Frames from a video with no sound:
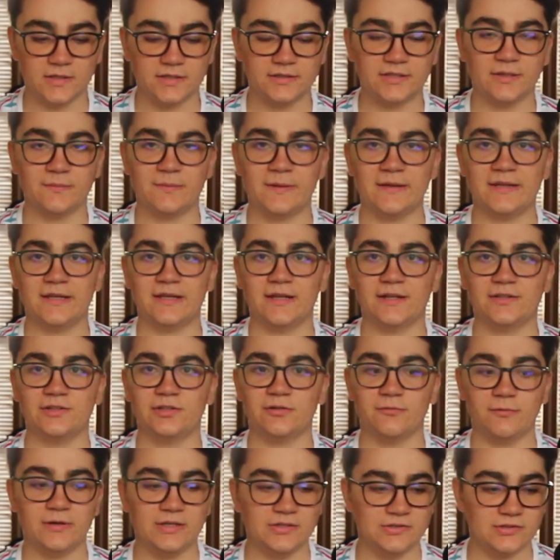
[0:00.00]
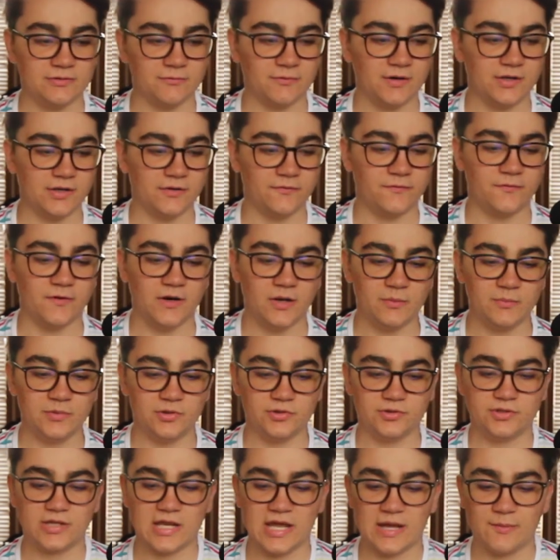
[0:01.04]
Depending on your region where you're from,
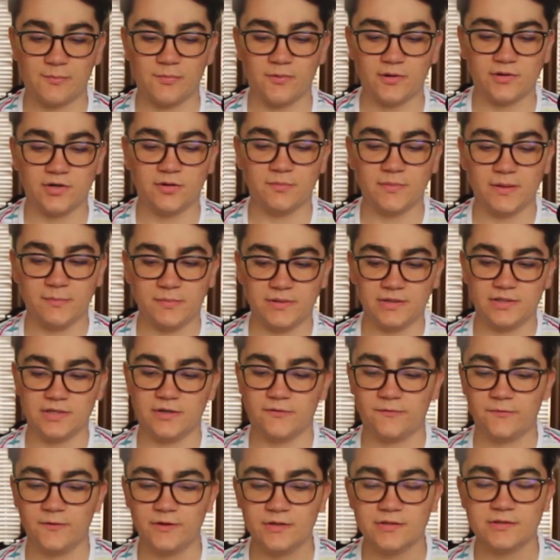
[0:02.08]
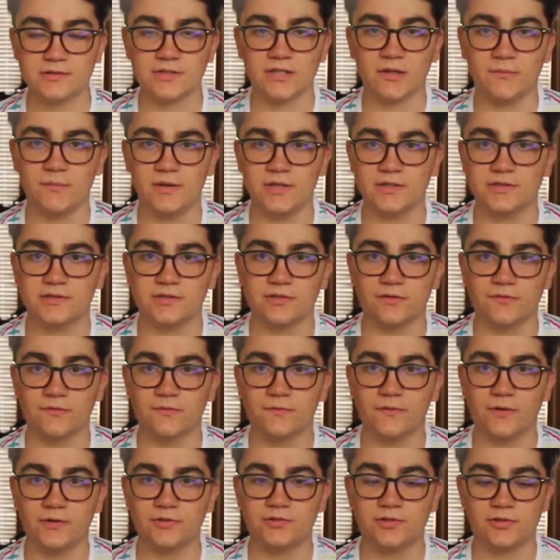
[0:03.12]
your tap water might be different, so that means your
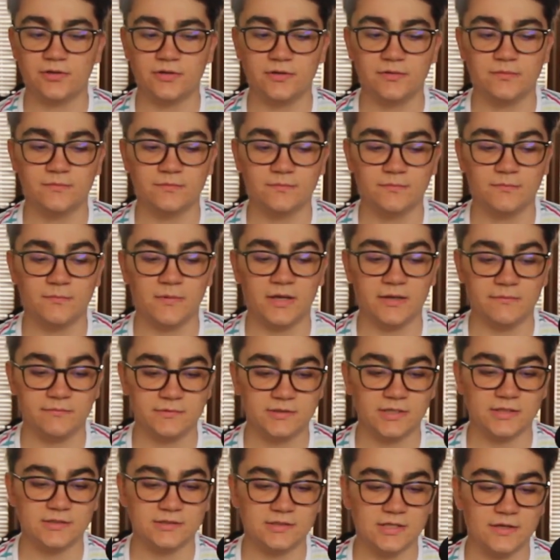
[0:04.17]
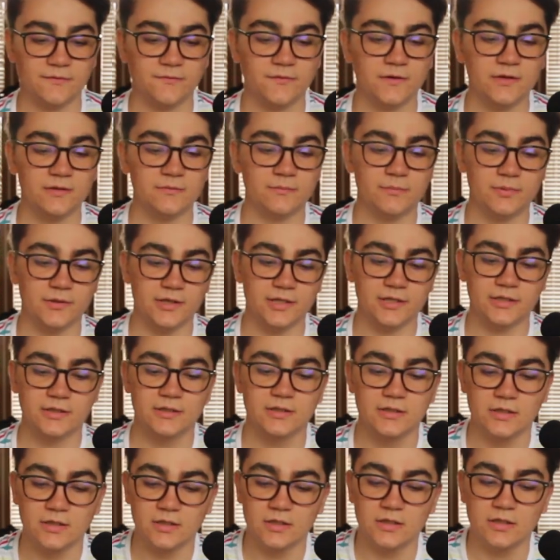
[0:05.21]
filter might taste different,
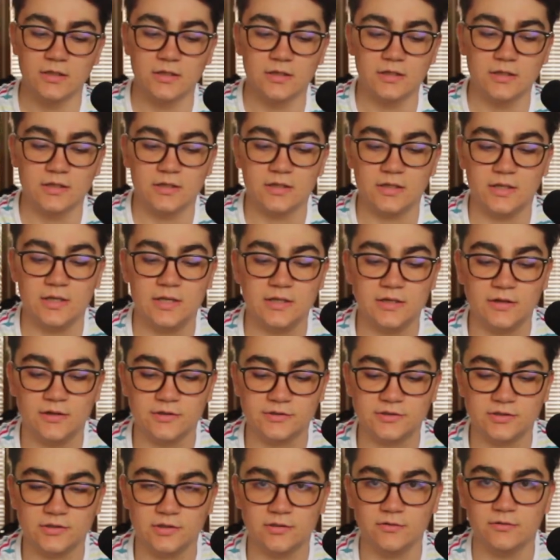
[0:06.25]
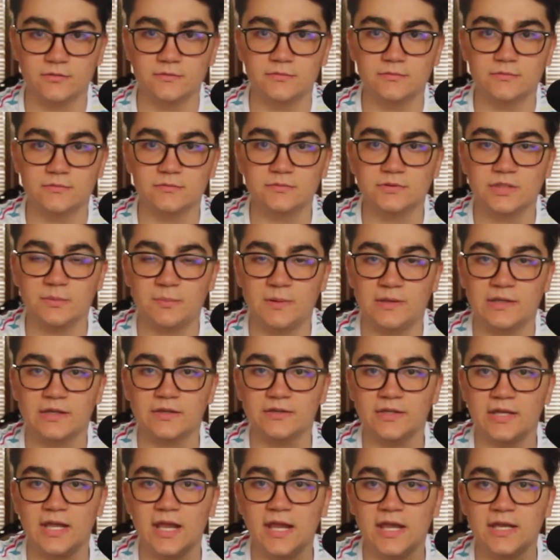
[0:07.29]
and also depending on
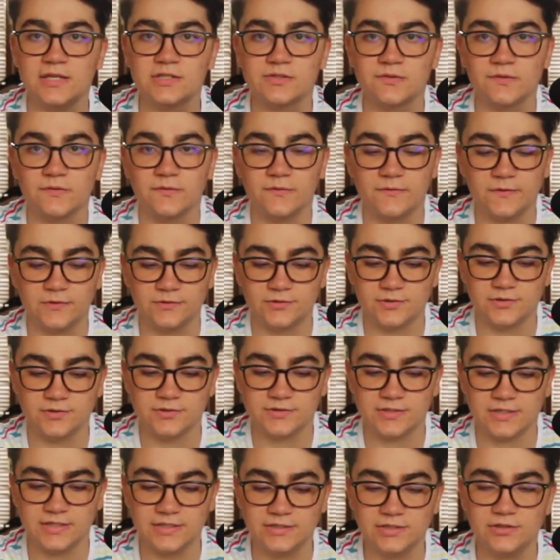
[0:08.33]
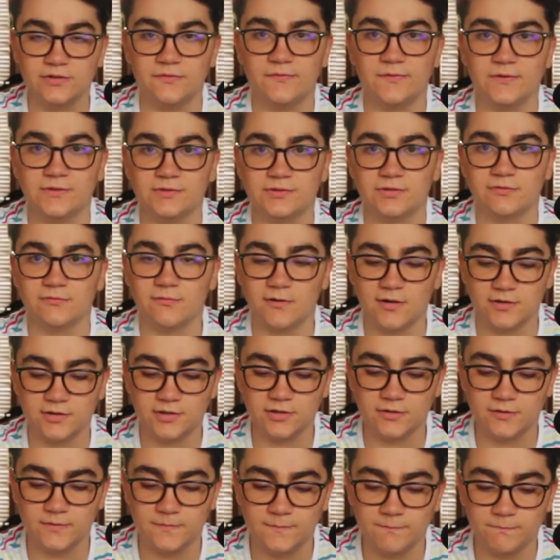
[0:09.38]
the age of the filters in your filtered
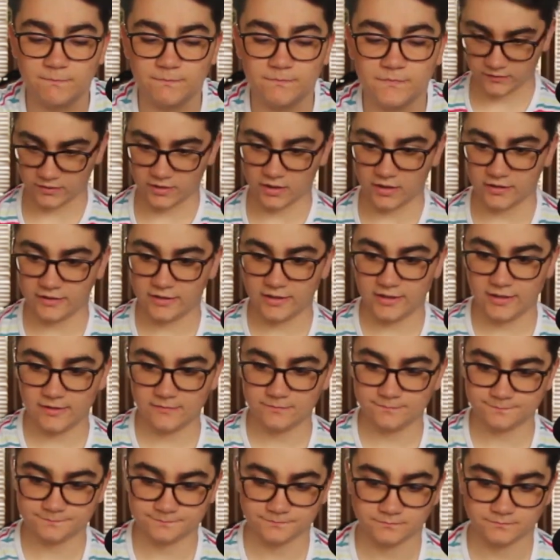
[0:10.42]
water. For Kangang,